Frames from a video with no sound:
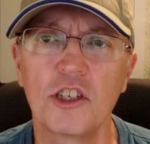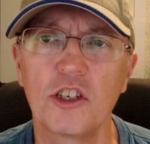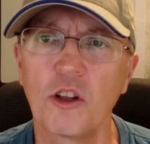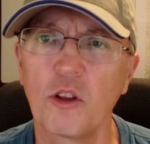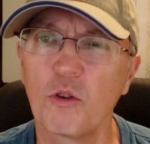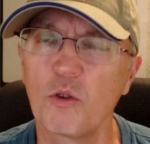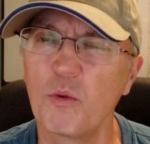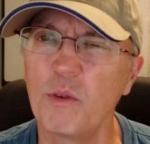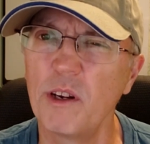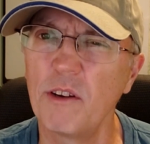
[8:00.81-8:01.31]
In
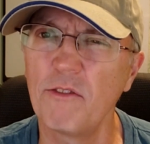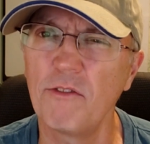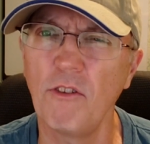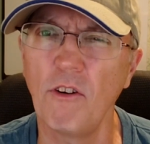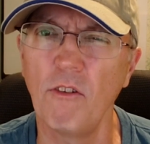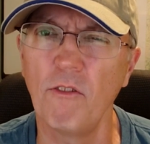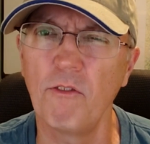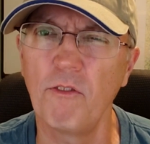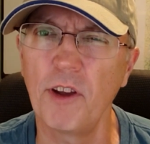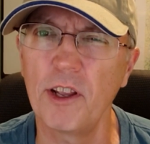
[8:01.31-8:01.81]
other words, we didn't
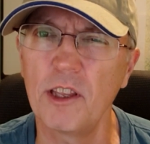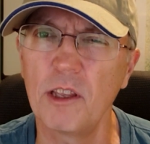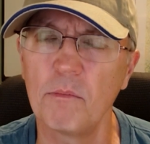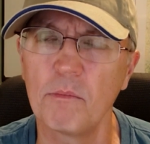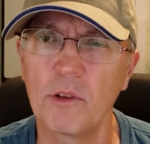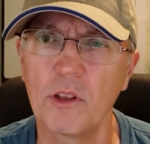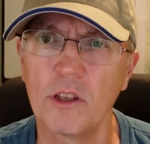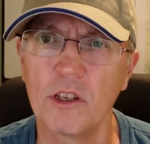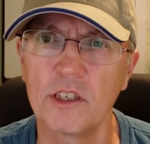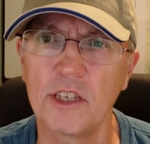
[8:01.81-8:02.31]
fall victim
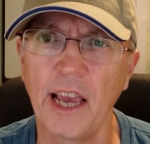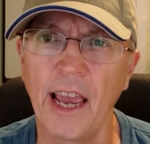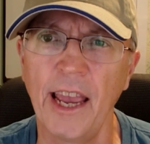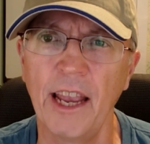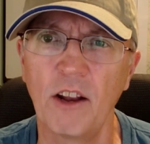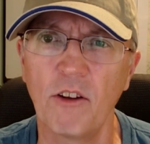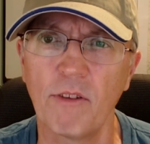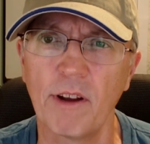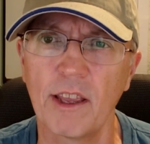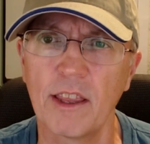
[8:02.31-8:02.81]
to this
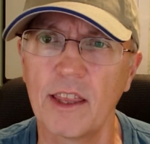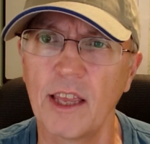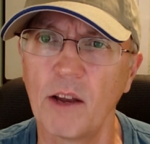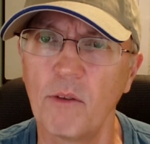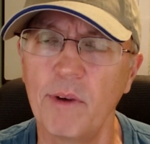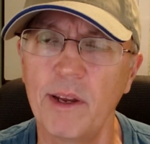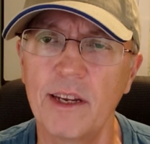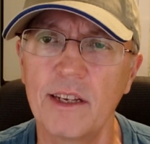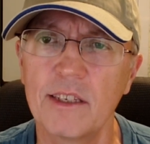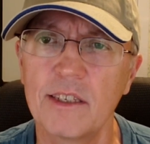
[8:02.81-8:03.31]
anchoring
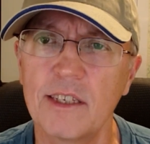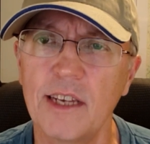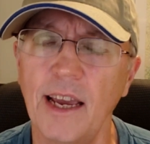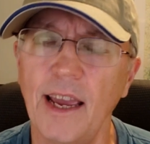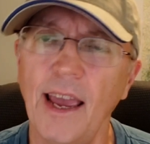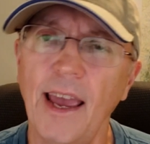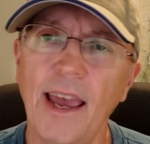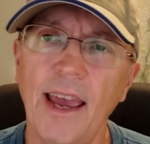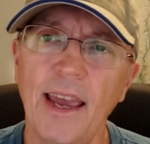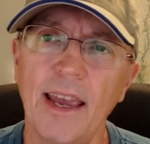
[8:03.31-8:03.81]
thing. We didn't
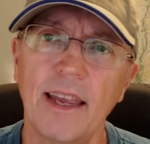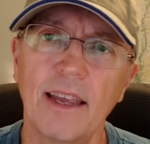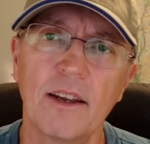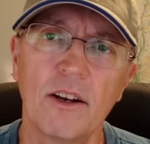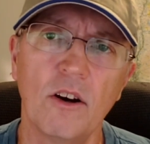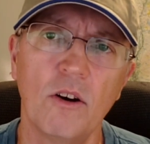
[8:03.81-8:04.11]
say, hey,